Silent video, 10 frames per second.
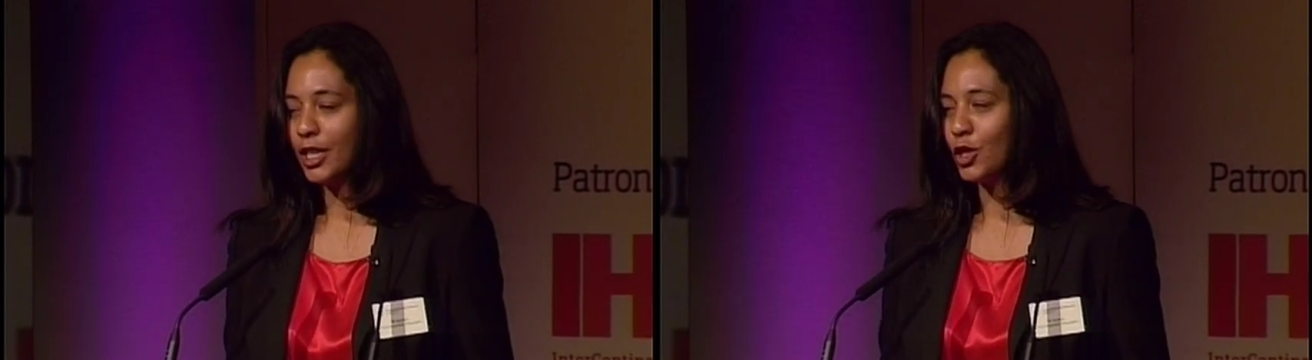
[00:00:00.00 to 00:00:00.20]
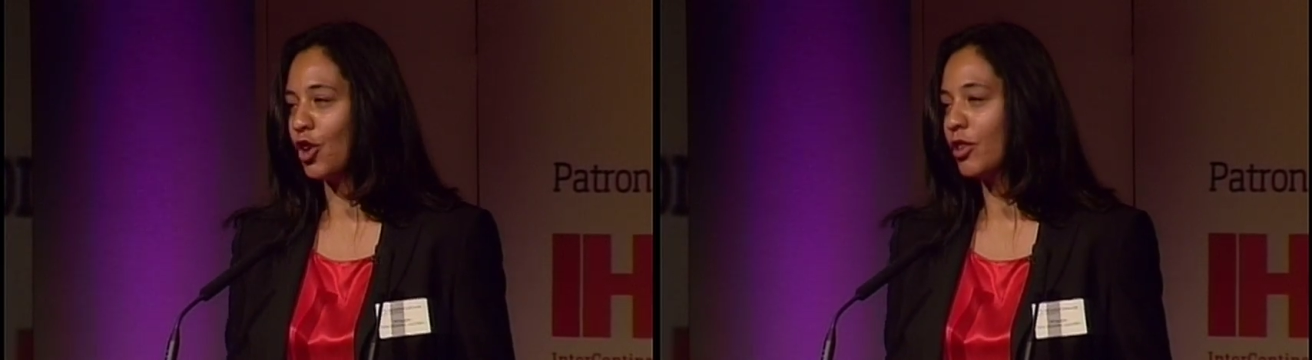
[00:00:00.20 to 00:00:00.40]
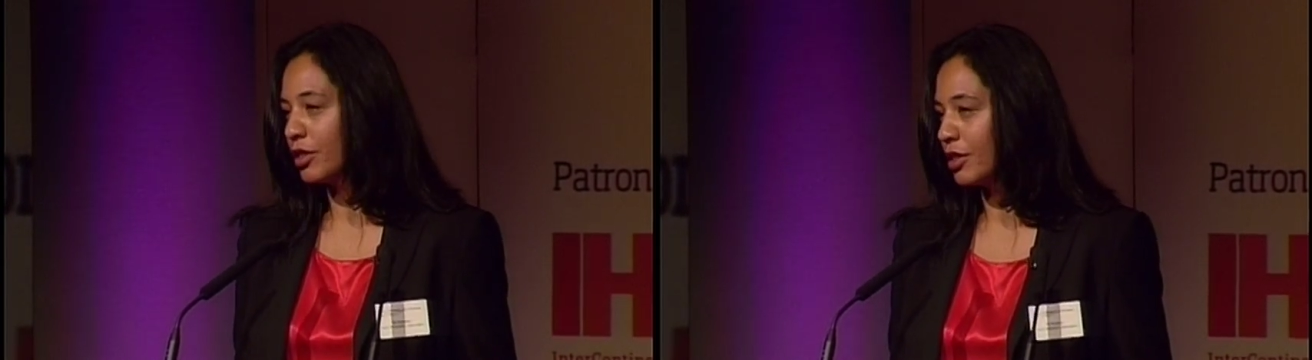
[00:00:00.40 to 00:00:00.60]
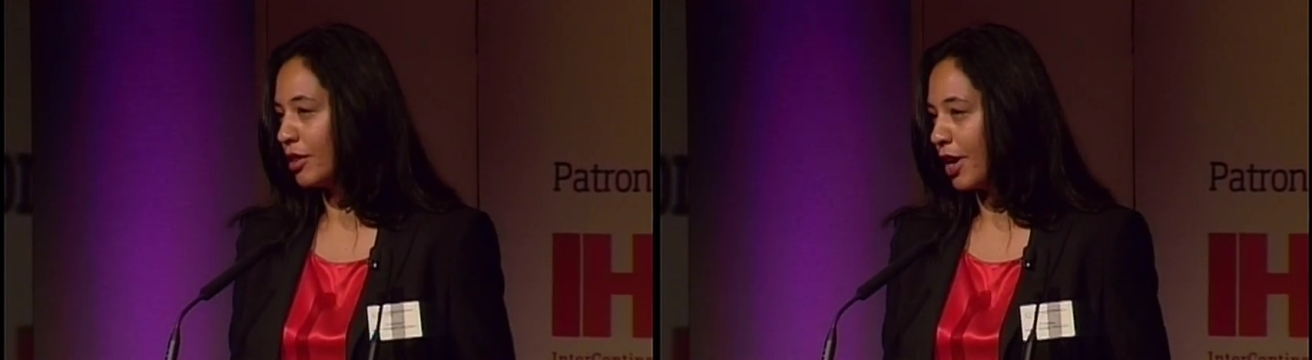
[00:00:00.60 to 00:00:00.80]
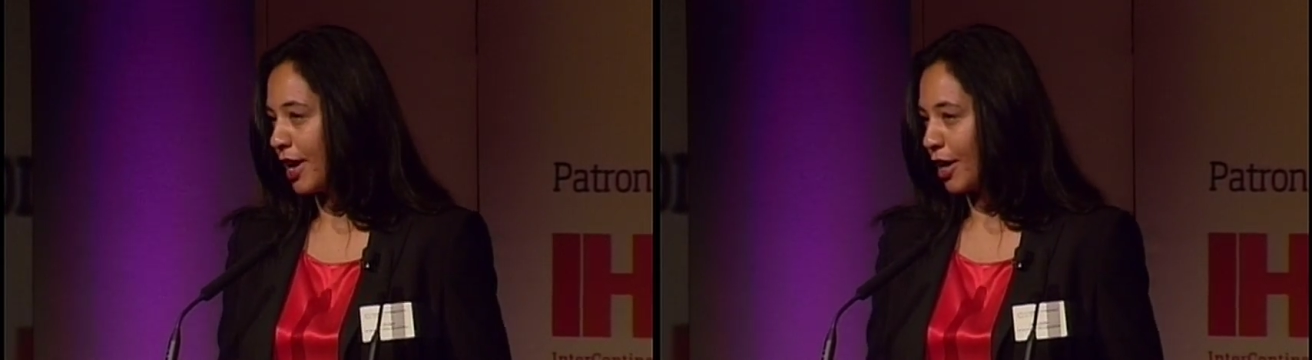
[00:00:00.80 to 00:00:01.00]
Jonathan and
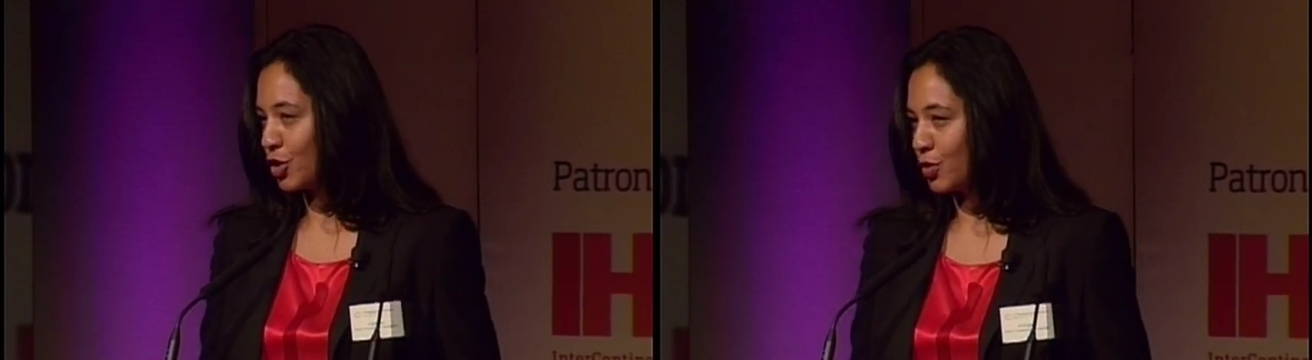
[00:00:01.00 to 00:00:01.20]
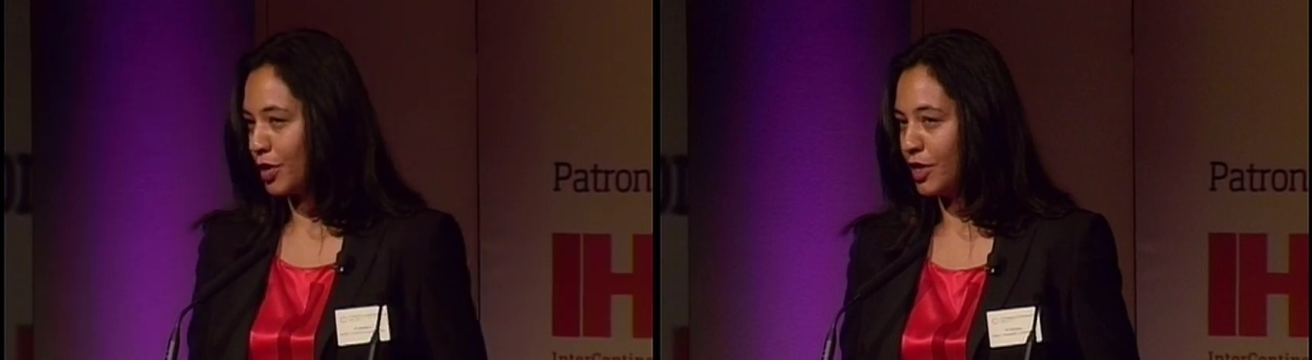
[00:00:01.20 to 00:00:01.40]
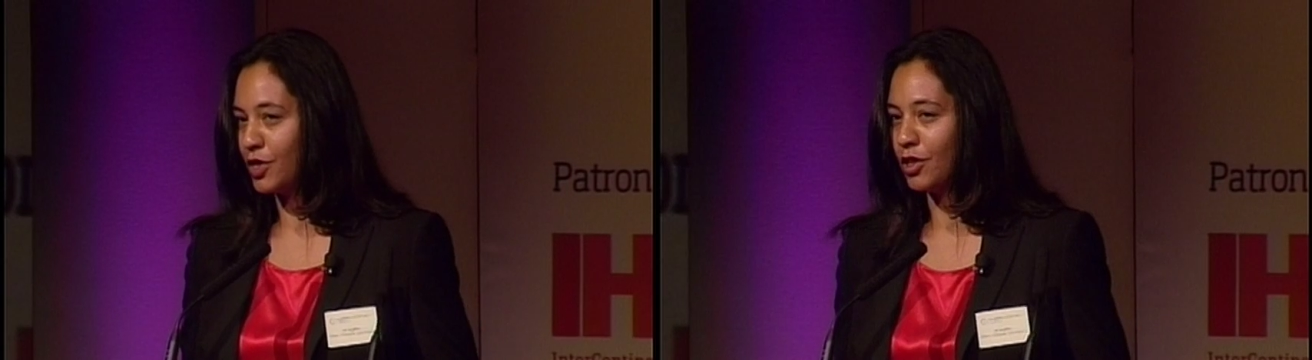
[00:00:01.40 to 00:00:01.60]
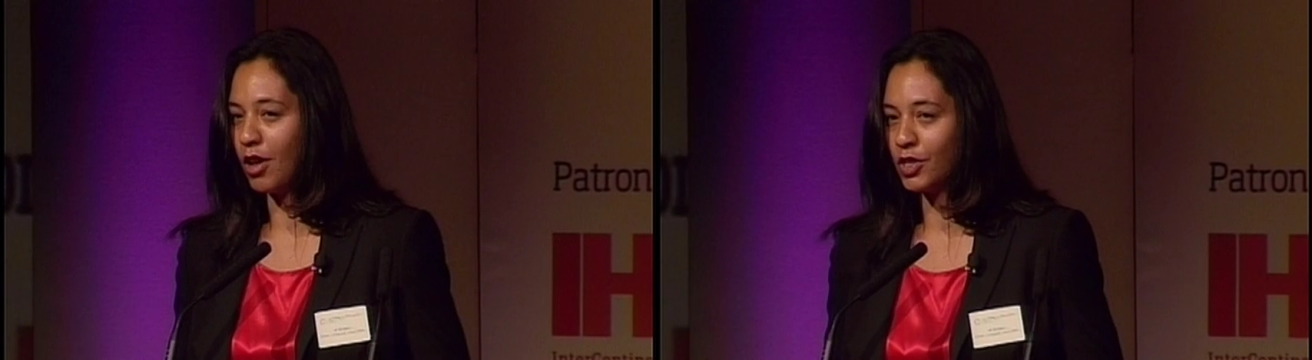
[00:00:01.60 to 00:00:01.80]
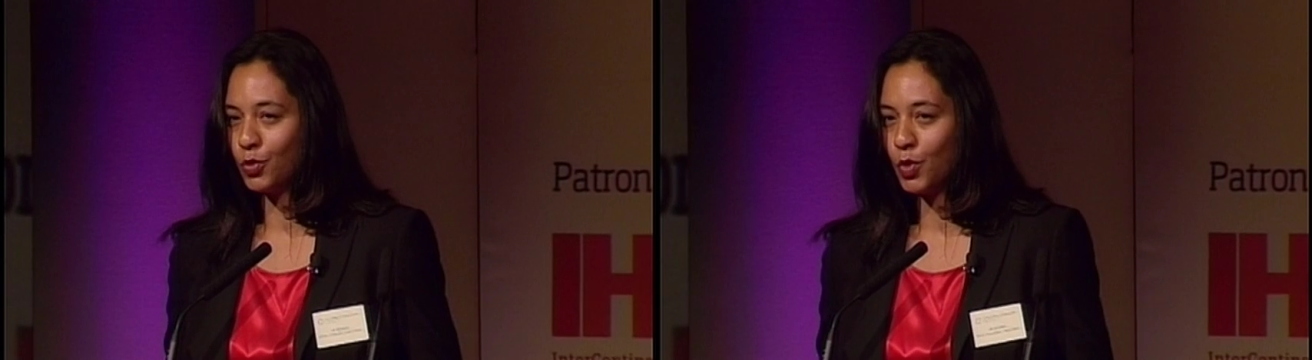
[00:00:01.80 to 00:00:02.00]
I actually
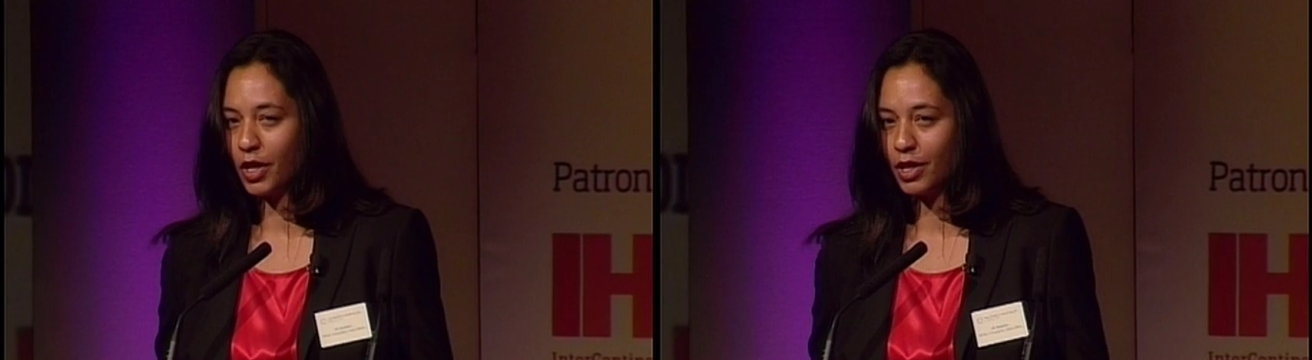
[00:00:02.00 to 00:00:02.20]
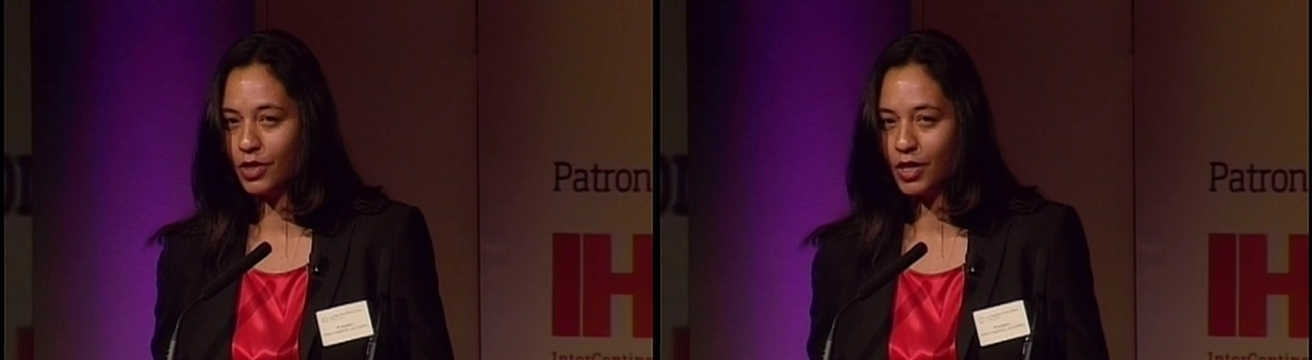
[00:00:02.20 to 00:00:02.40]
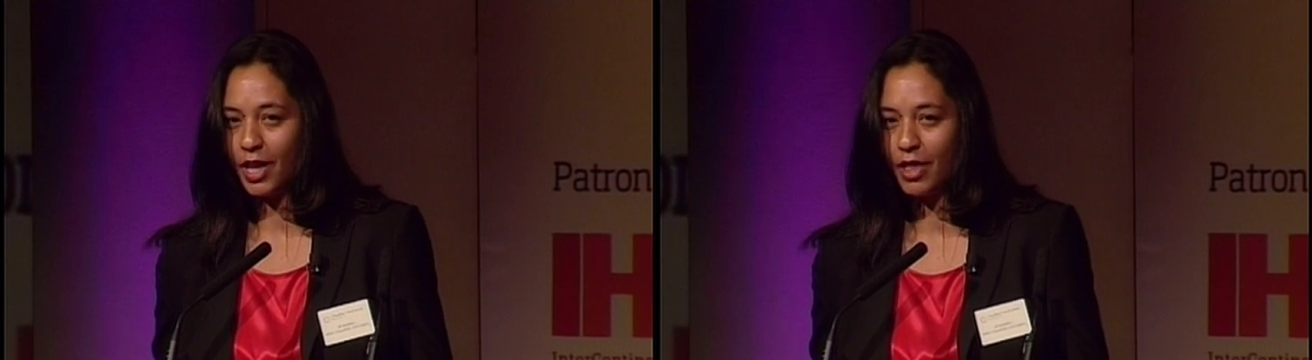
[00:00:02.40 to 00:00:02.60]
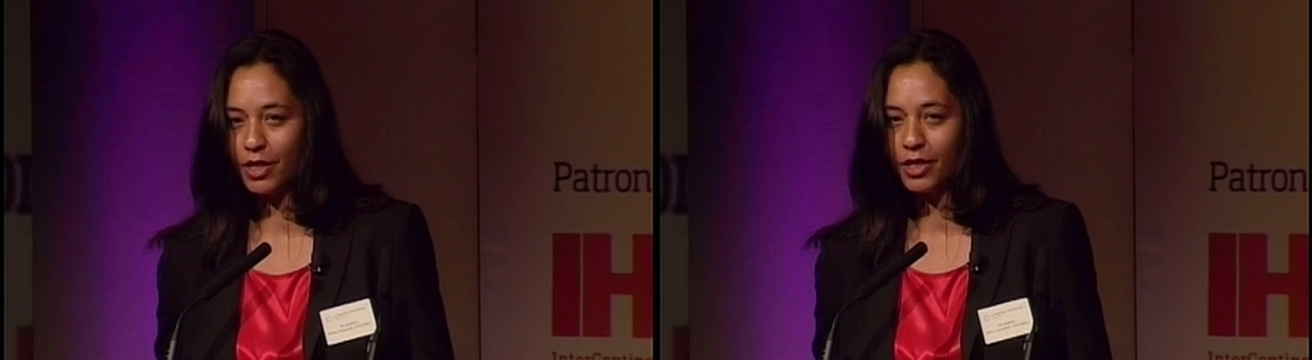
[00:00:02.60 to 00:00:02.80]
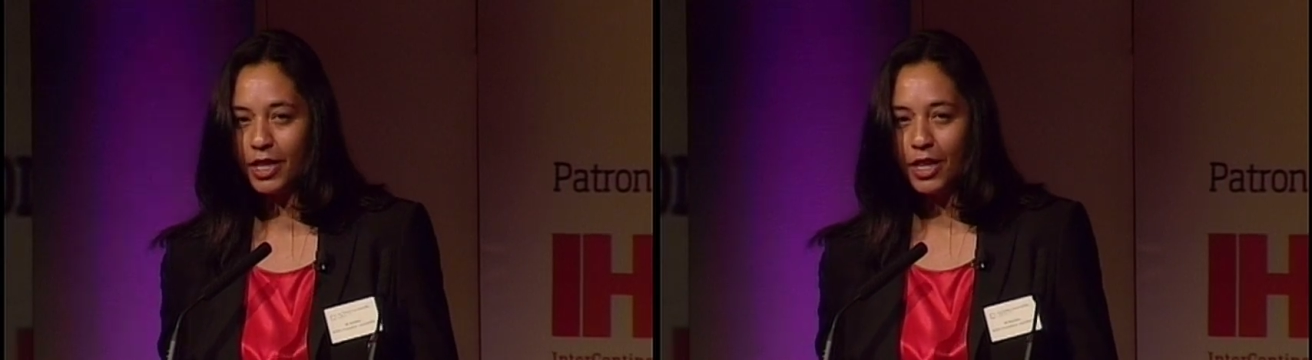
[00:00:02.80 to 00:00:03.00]
started working together